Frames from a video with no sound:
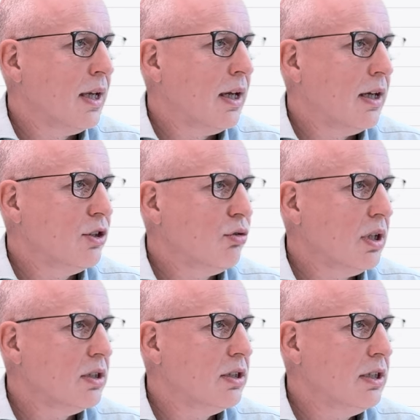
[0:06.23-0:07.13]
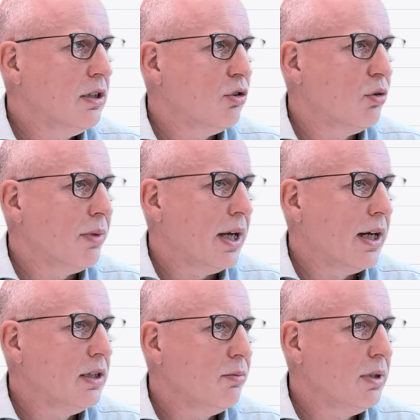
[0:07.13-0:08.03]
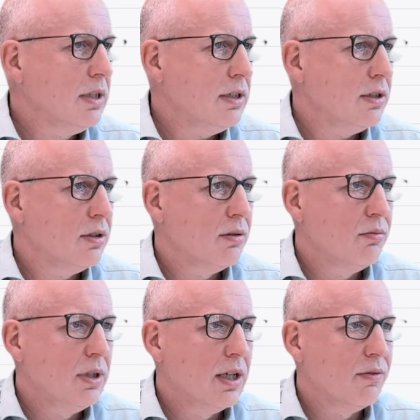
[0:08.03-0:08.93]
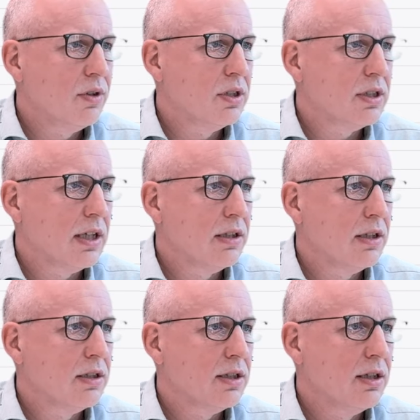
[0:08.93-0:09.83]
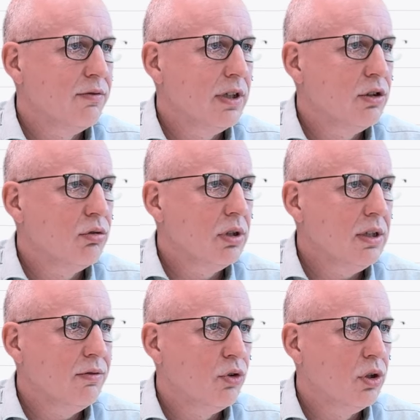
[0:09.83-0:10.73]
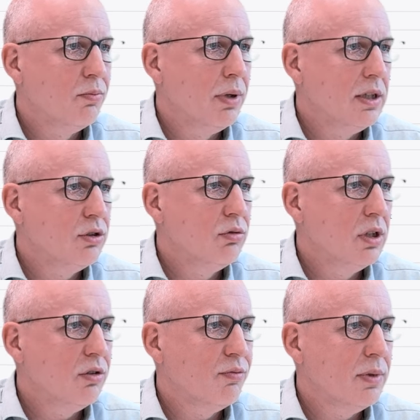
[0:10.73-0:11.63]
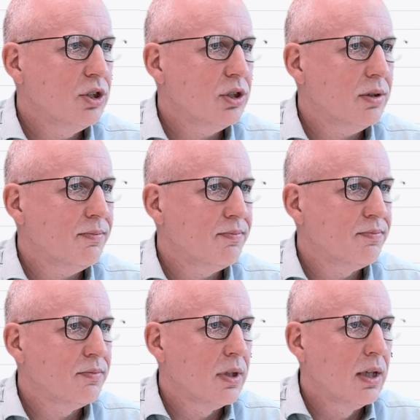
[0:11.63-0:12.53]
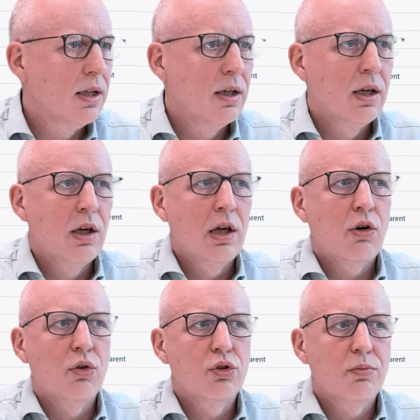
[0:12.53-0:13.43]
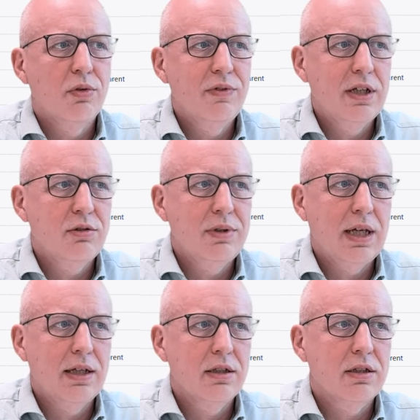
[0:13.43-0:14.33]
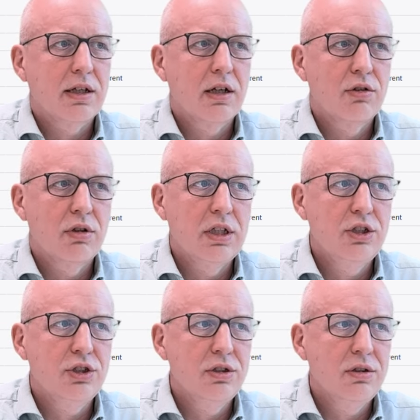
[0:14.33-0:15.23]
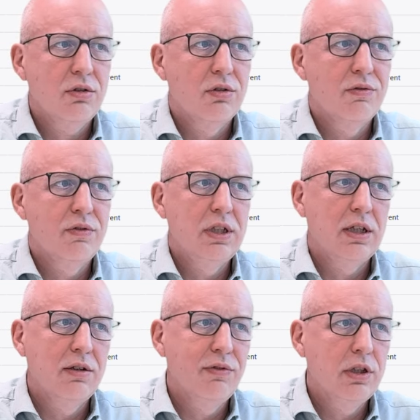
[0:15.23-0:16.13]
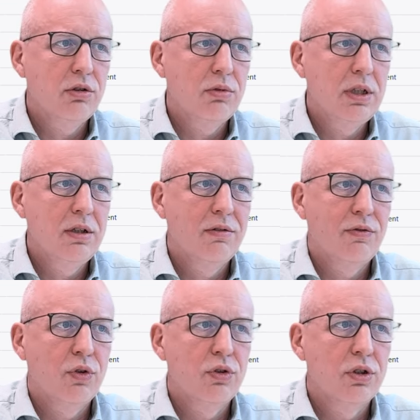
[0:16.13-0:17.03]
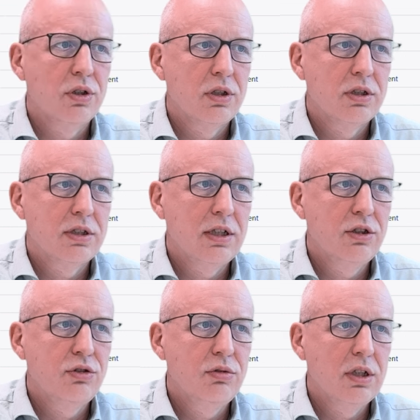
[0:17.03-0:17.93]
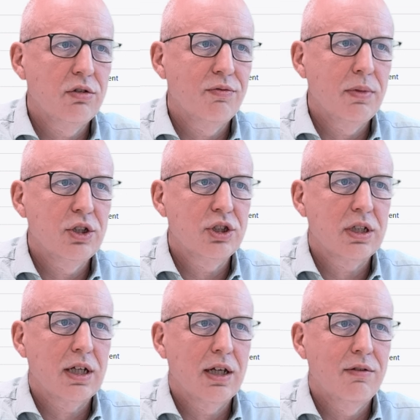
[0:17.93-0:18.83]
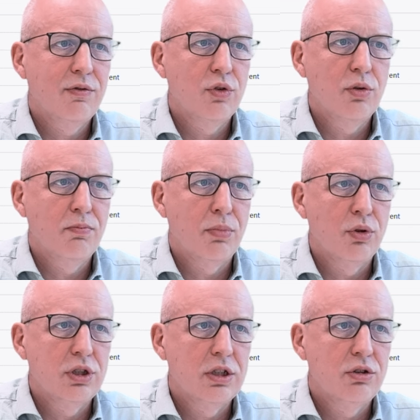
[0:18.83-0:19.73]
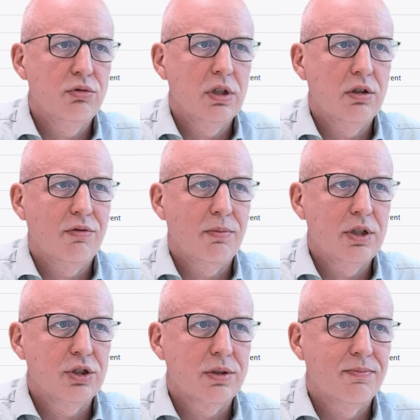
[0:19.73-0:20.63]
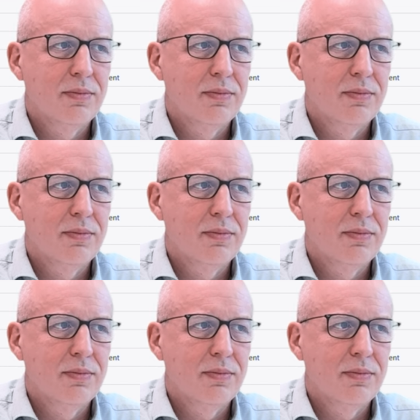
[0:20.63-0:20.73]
As you can see on my item list, we have the standard inventory for the base unit of measure. On top of that, we added the calculation of the inventory for the sales unit of measure and for the purchase unit of measure.